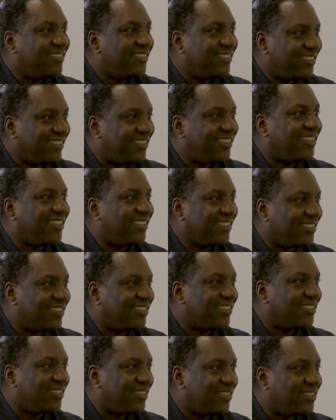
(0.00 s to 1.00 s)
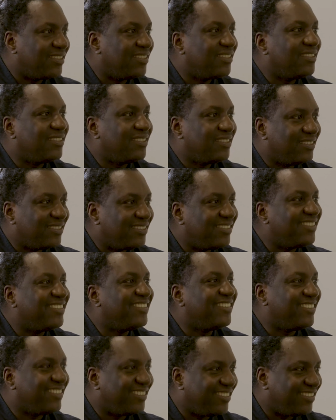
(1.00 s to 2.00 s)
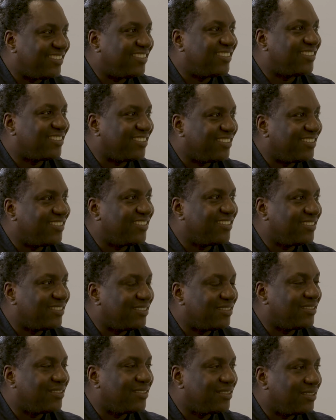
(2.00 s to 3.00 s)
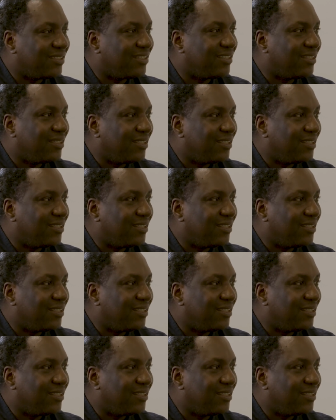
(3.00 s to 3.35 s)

around who can be a leader, who can be not. That is